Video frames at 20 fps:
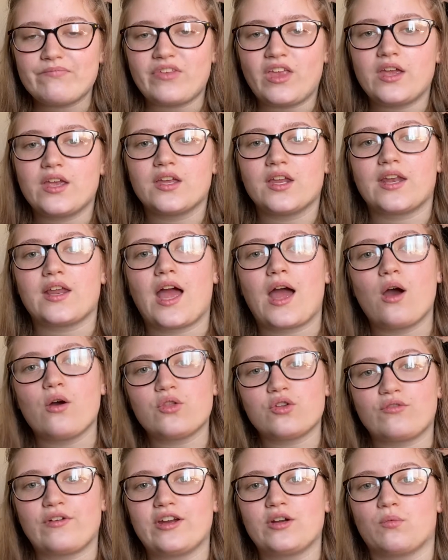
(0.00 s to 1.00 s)
And how
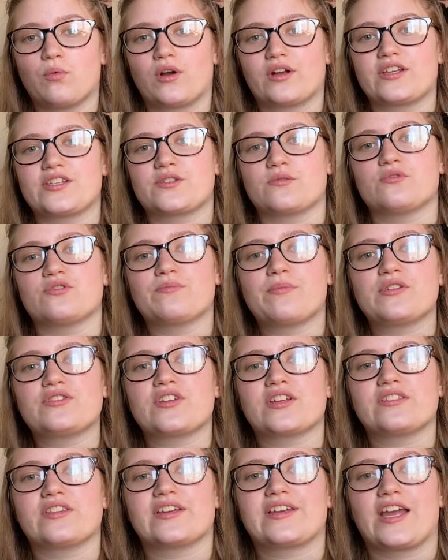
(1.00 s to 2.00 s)
the ride worked is it was much
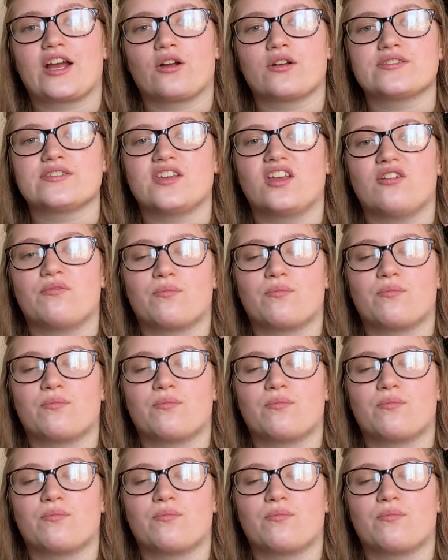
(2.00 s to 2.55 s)
like the Carousel of